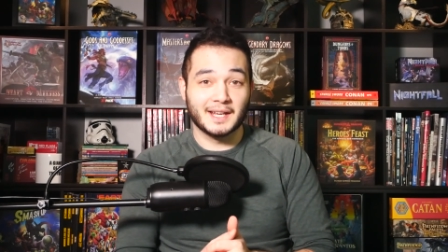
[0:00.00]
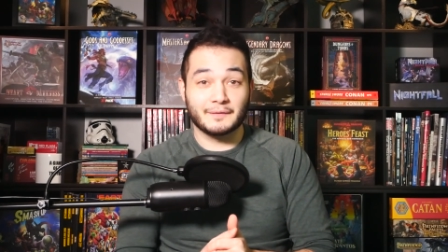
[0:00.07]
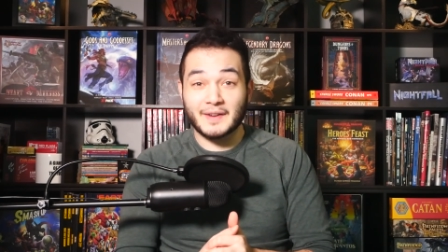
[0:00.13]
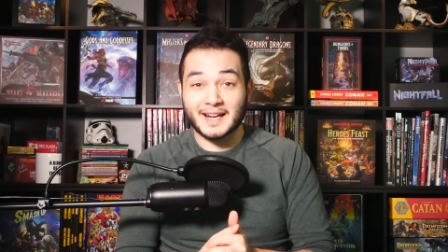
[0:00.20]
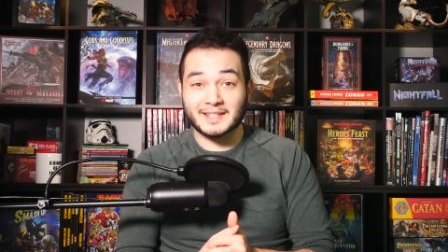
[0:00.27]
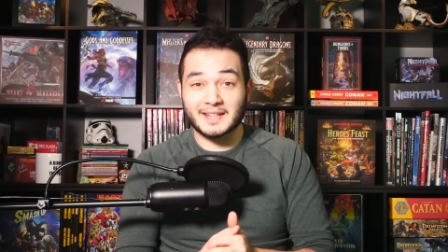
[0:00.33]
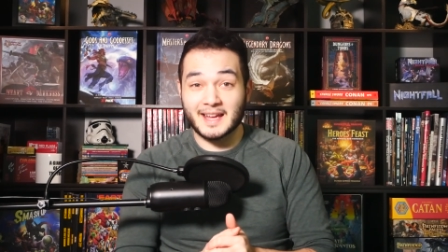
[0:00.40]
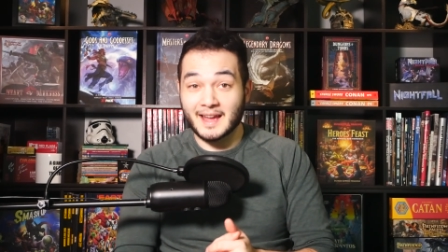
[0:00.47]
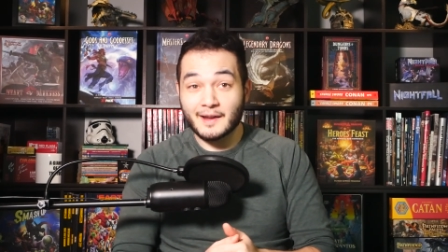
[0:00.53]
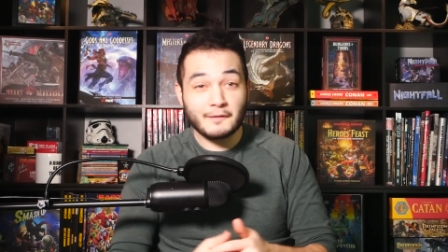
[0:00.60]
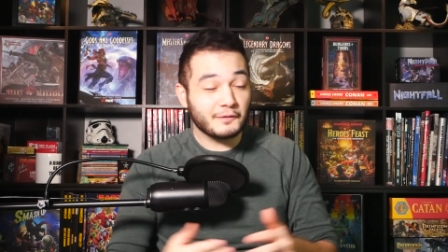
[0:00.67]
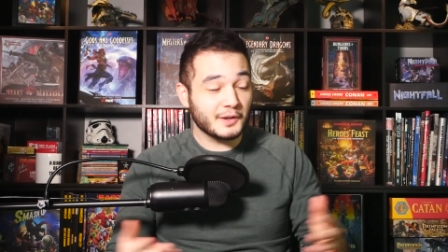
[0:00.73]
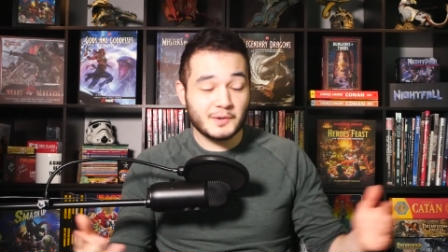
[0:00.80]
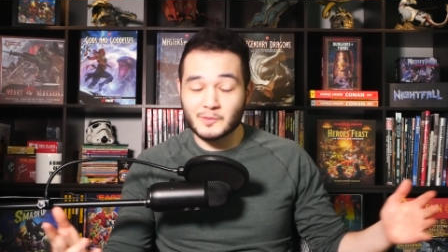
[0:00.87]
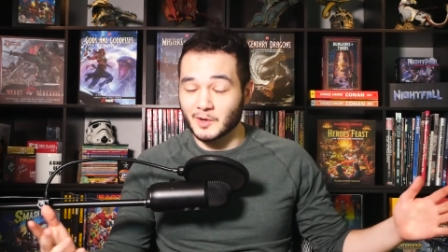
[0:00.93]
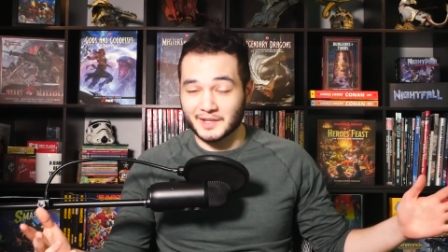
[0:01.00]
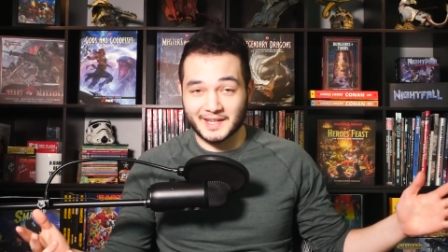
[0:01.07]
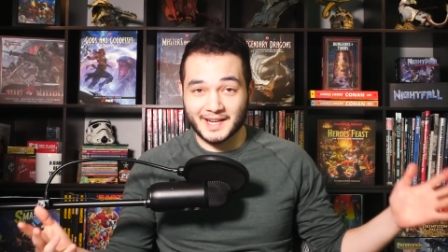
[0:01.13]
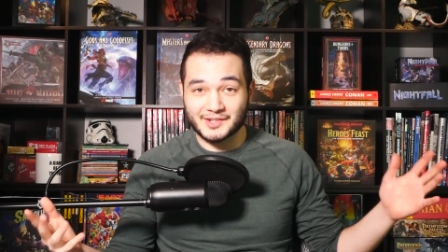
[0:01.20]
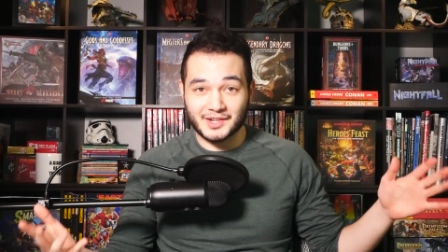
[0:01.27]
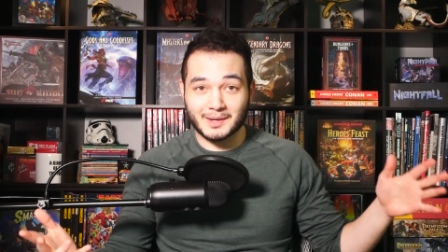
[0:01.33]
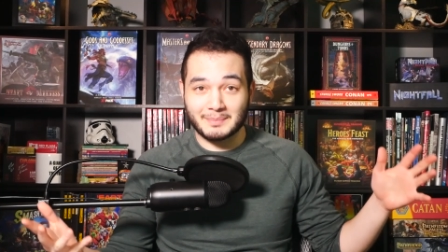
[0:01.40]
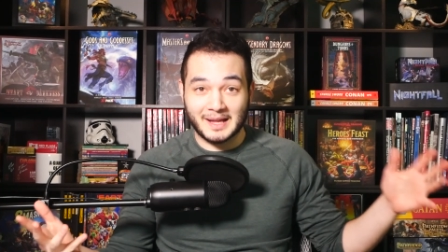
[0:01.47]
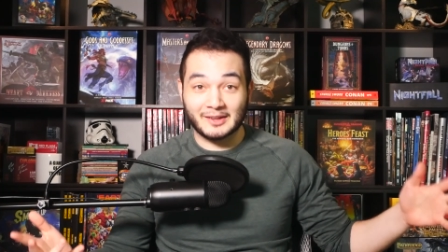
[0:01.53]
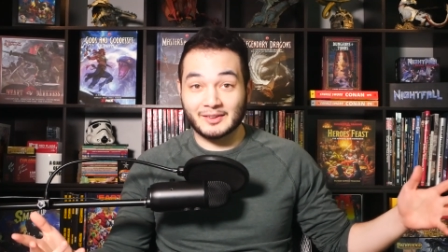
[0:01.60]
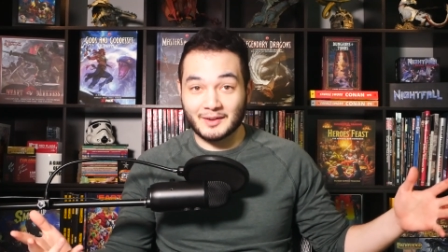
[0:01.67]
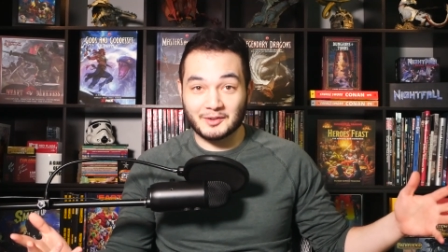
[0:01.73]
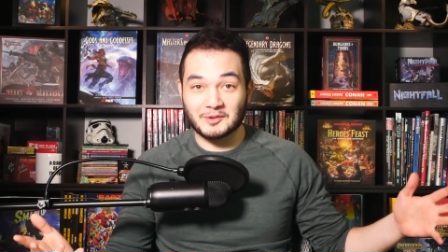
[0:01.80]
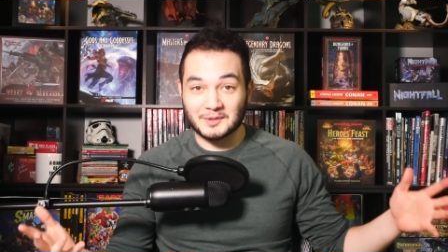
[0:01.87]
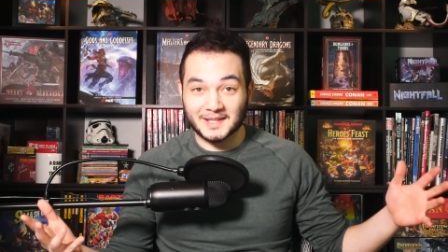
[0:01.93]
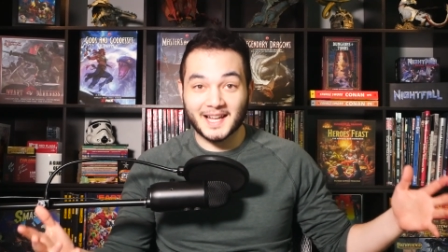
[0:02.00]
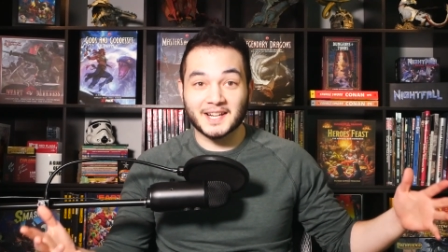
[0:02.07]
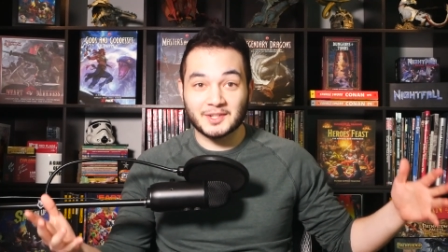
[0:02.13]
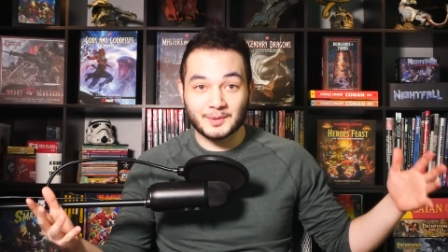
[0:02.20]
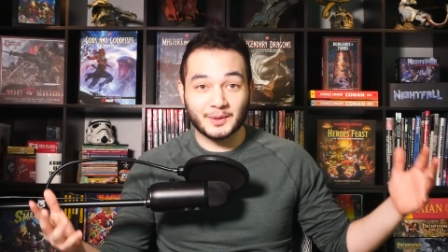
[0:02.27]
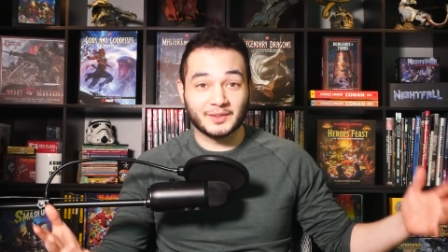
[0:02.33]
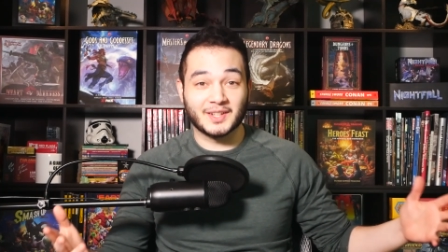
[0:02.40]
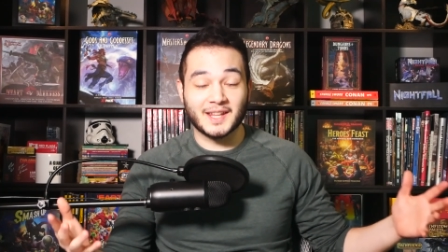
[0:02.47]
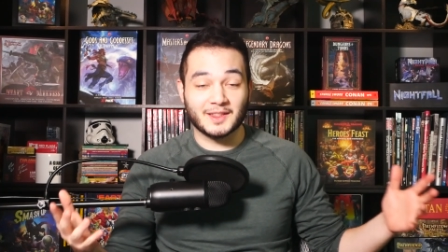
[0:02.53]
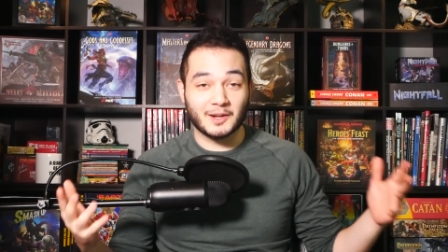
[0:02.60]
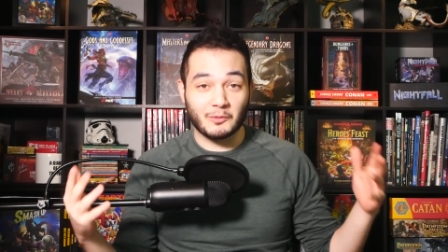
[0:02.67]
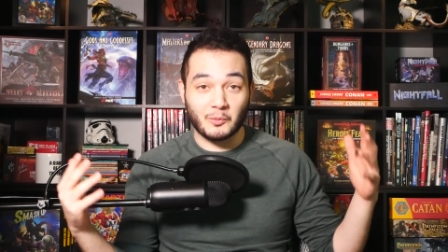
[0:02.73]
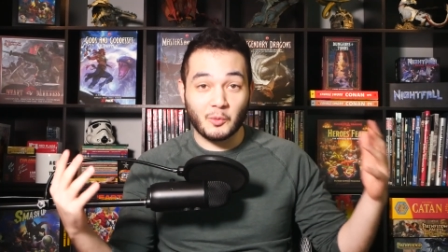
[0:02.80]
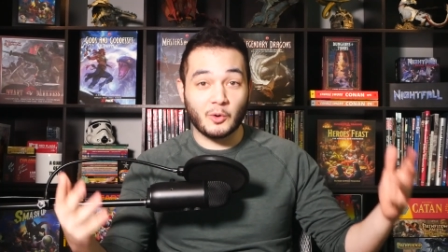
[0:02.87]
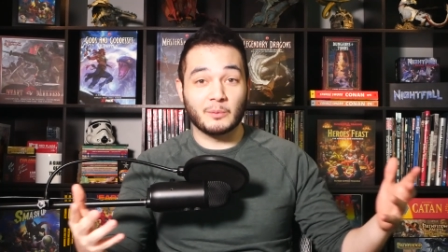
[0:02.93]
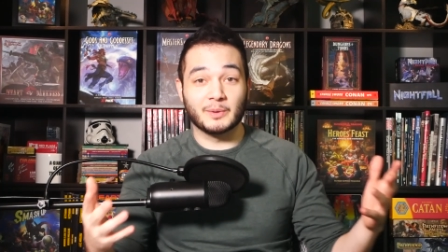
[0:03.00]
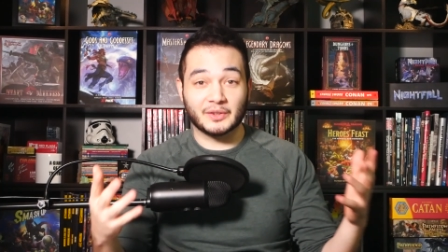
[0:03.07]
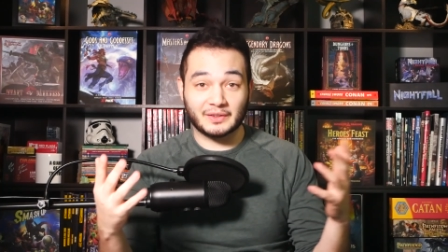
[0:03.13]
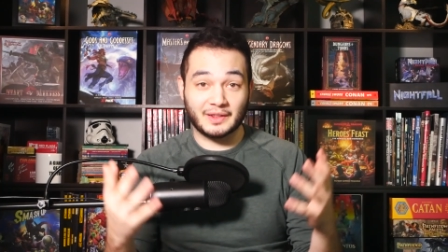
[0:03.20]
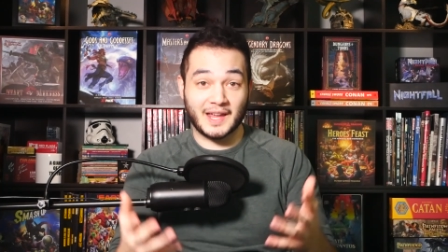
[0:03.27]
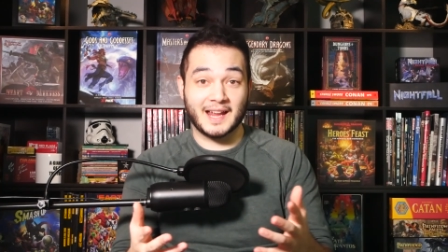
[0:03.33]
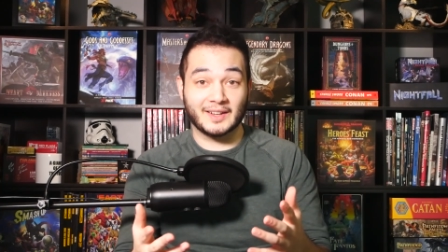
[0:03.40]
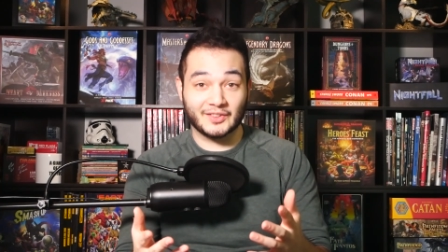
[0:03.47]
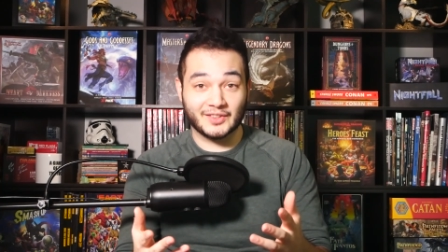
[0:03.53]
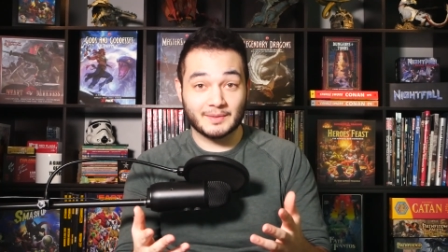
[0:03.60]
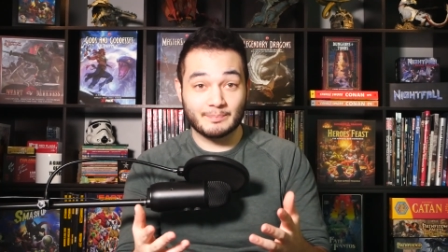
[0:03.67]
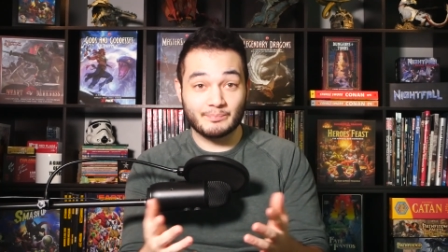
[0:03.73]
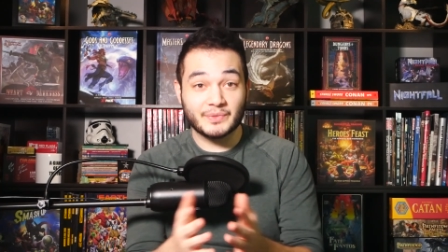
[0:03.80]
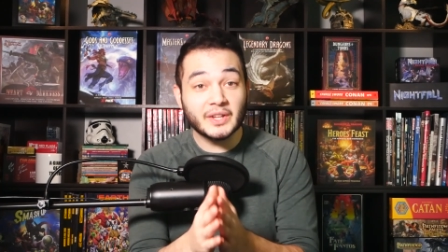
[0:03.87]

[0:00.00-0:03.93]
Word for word: In fact, everyone at Jetpack 7 would like to extend their warmest thanks.